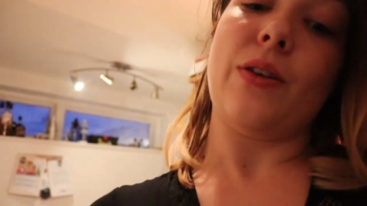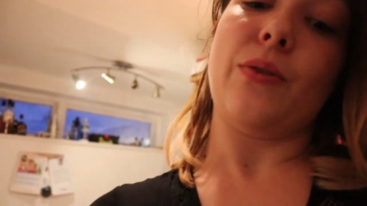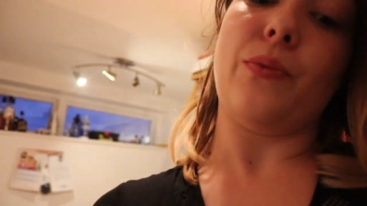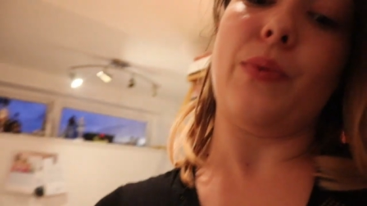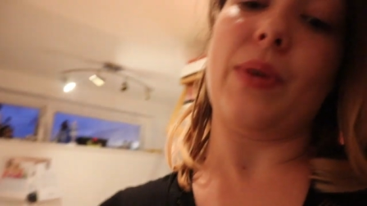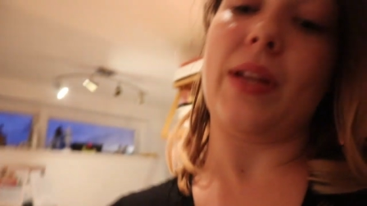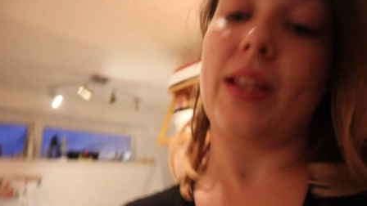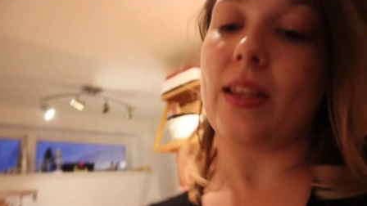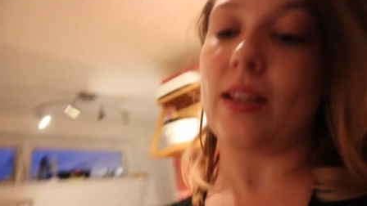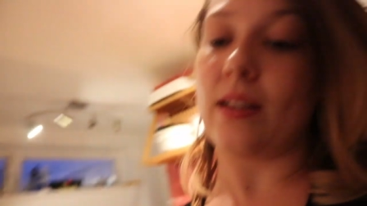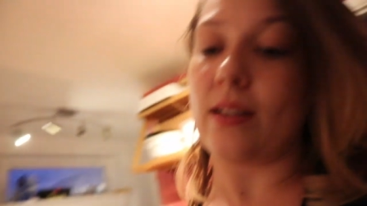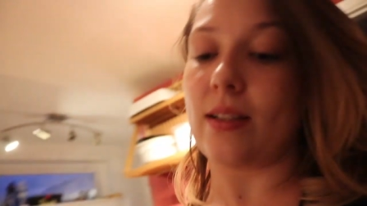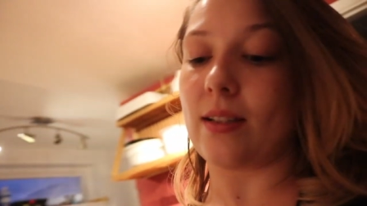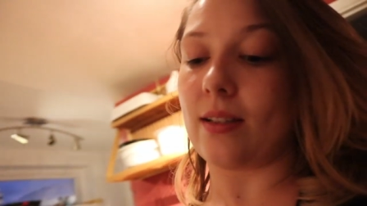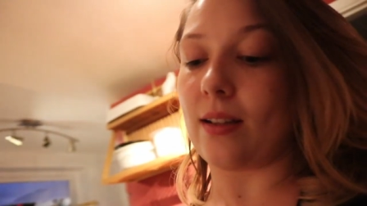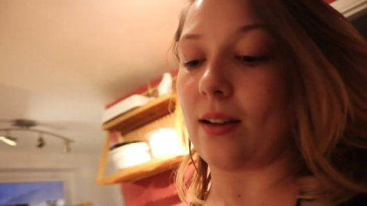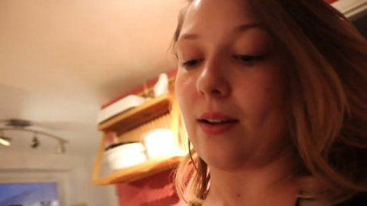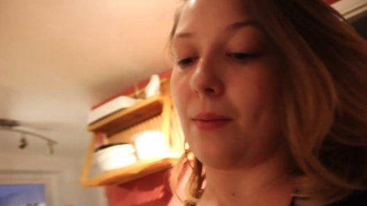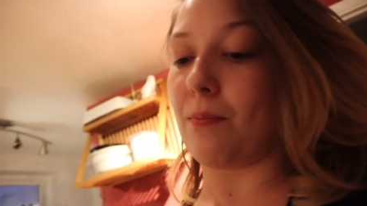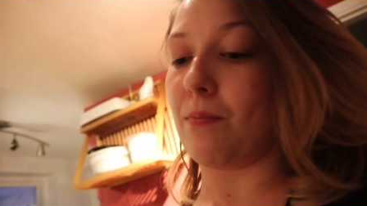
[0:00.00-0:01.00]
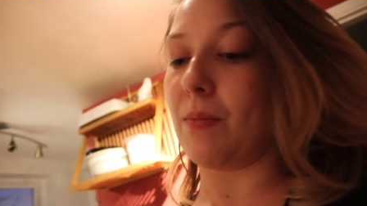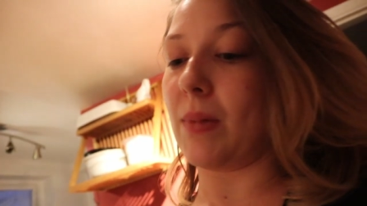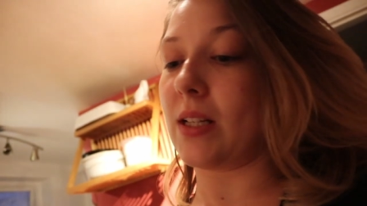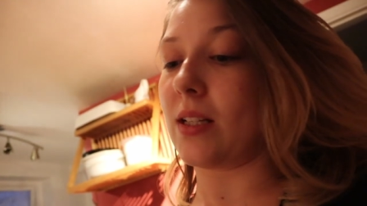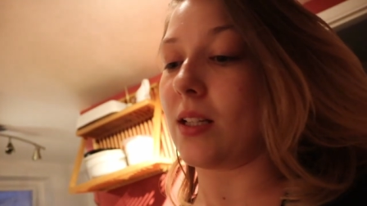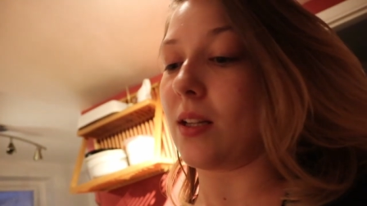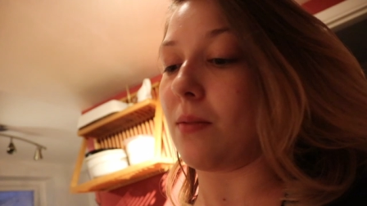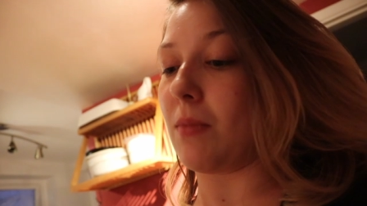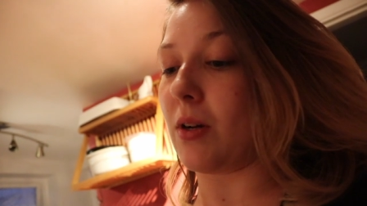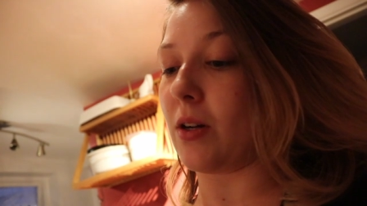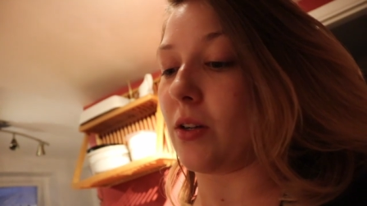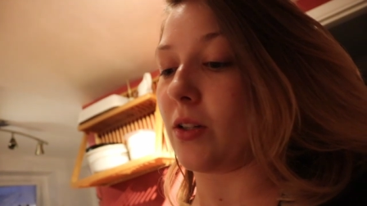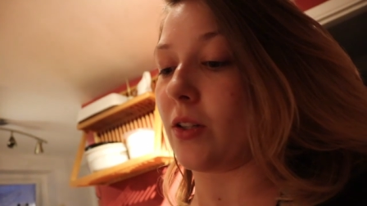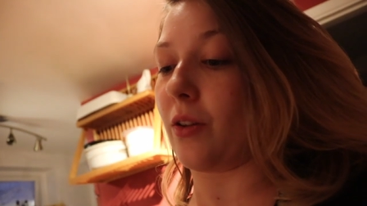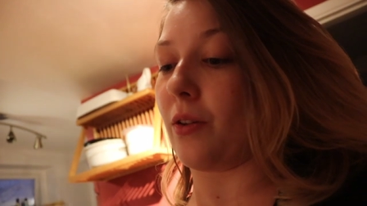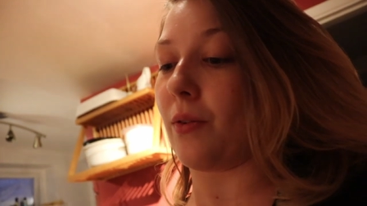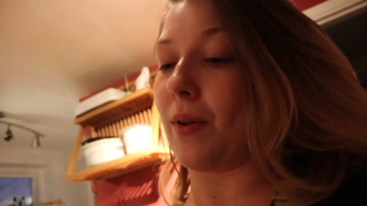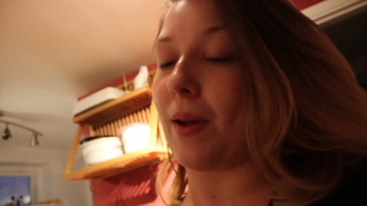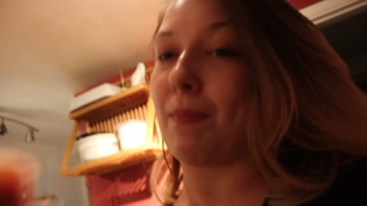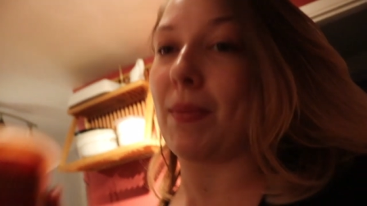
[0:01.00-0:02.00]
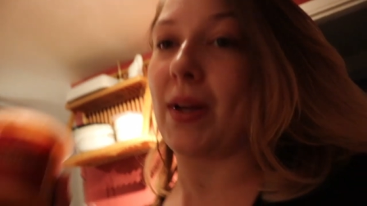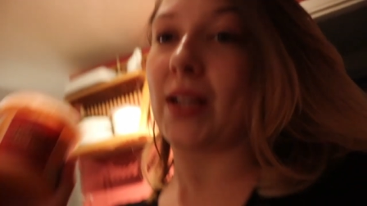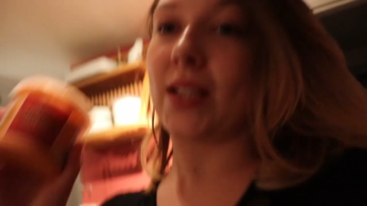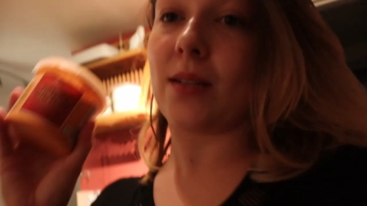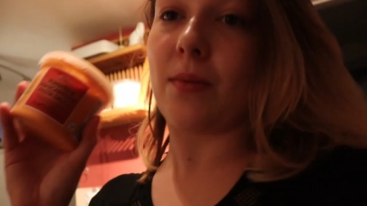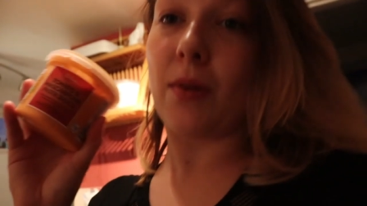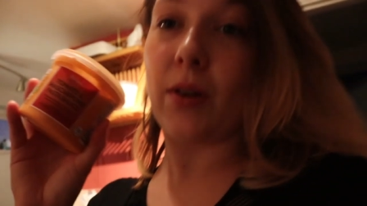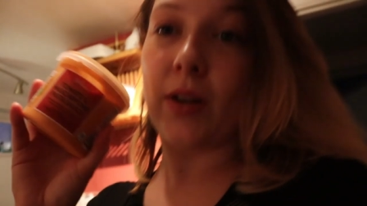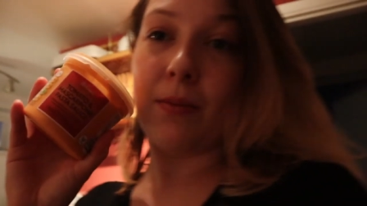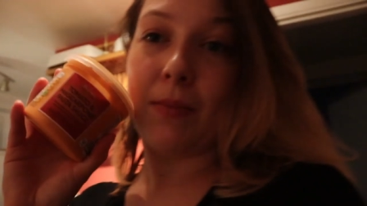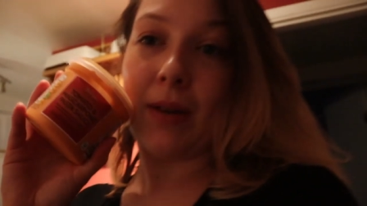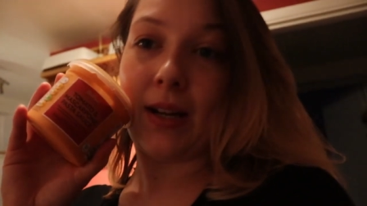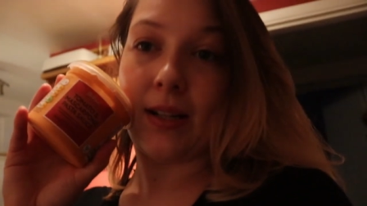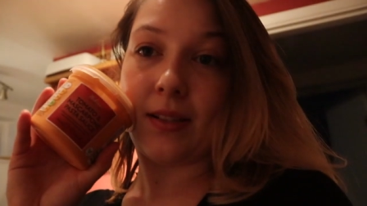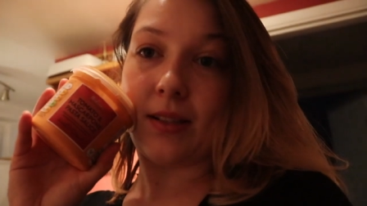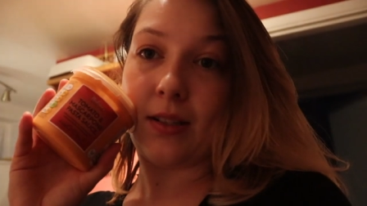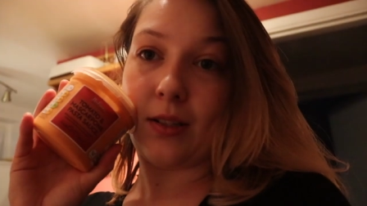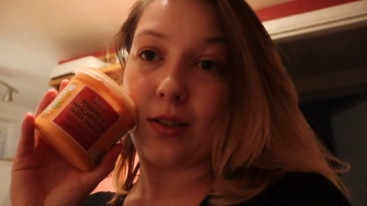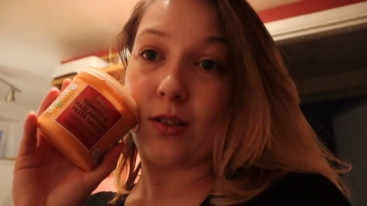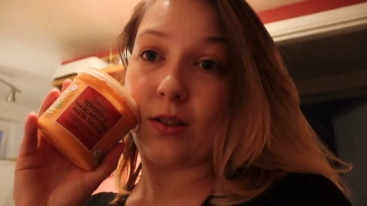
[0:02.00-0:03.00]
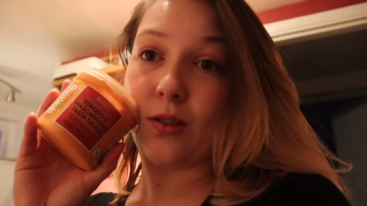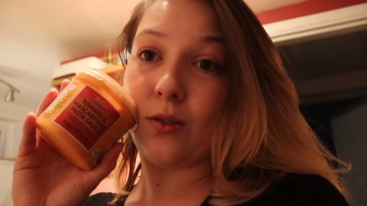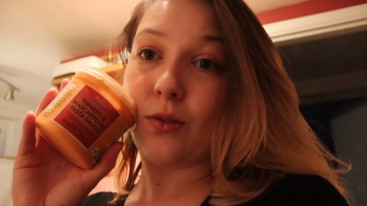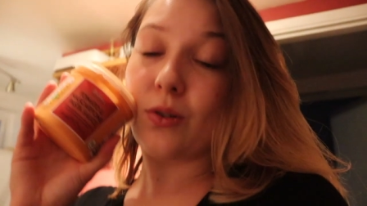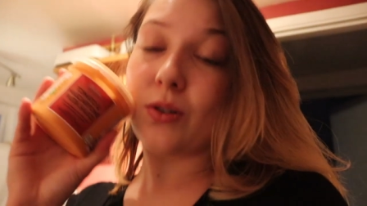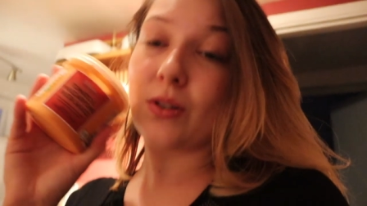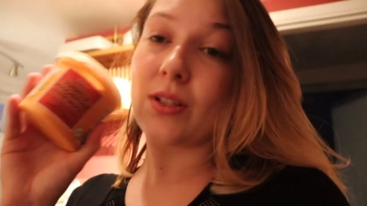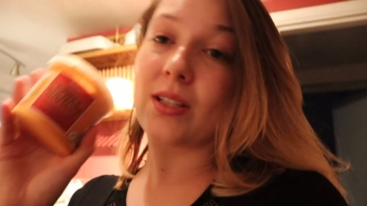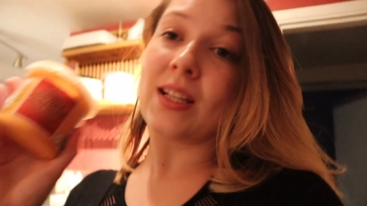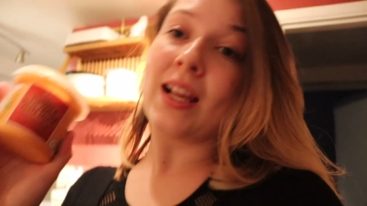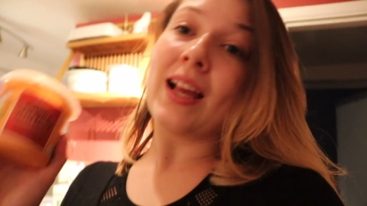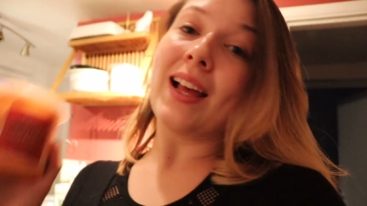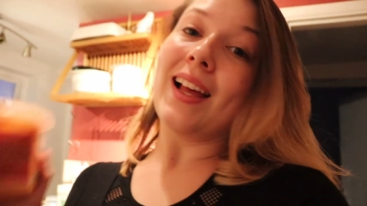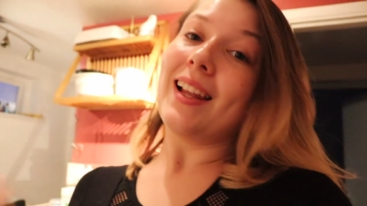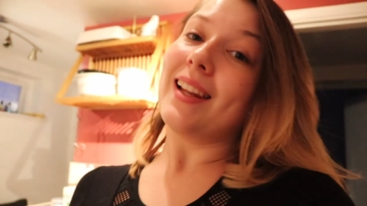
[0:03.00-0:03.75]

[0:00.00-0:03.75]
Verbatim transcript: with some tomato and mascarpone pasta sauce.